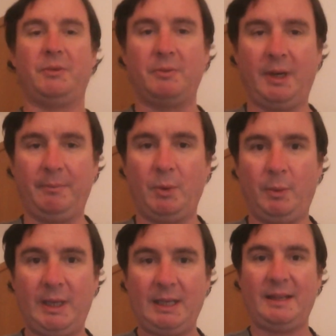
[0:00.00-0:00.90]
Right,
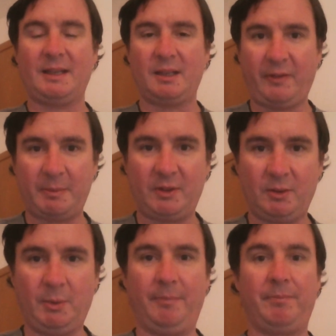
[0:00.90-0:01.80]
we're nearly at the end of
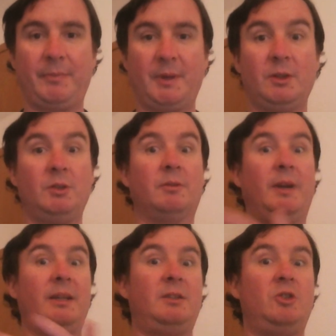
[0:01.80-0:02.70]
episode 1. You're
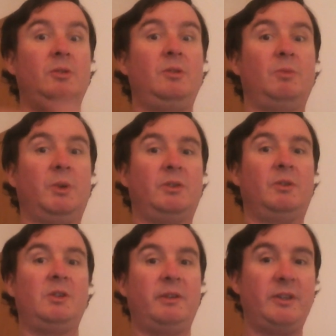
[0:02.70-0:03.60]
ready to choose what
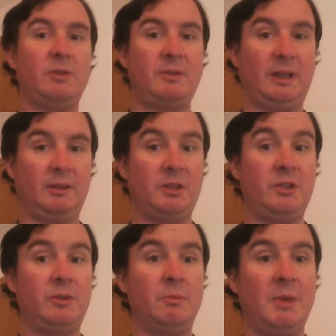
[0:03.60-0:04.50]
audiovisual
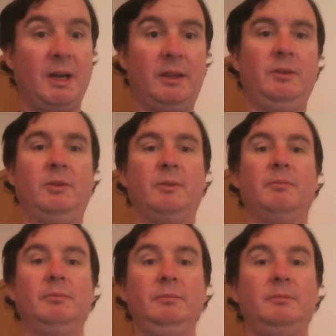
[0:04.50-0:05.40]
technology you might use.
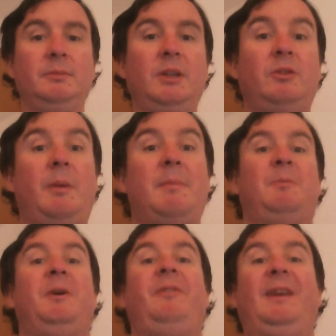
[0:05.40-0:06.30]
So it makes
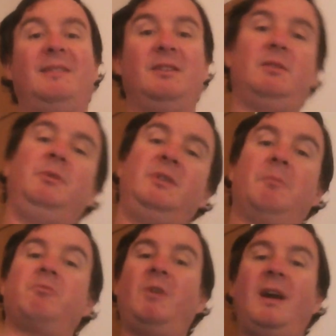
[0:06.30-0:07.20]
perfect sense that we should
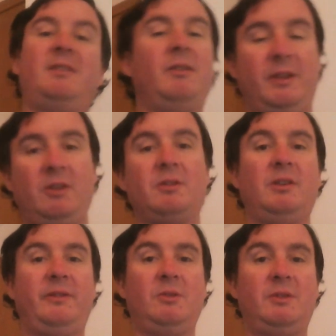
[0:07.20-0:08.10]
get right over the
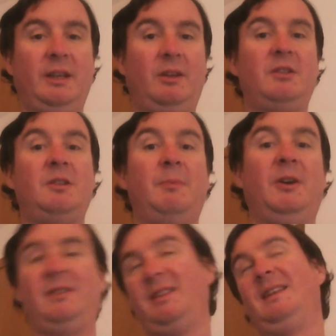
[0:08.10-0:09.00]
audiovisual technology
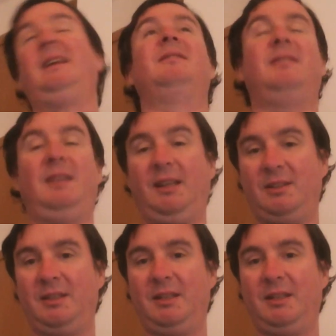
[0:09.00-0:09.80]
part to the next stage.